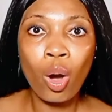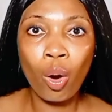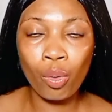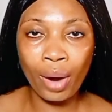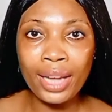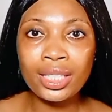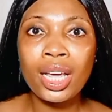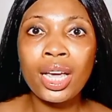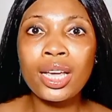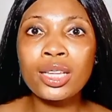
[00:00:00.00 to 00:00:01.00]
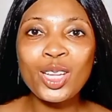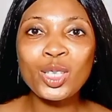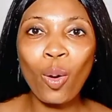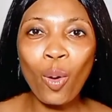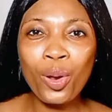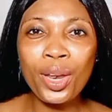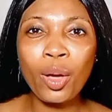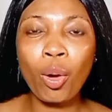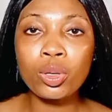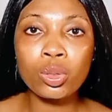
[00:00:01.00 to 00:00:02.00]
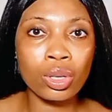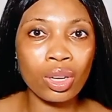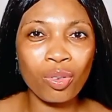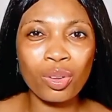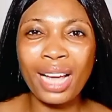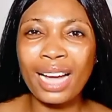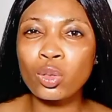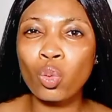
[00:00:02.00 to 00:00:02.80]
All right, it's only going to give you that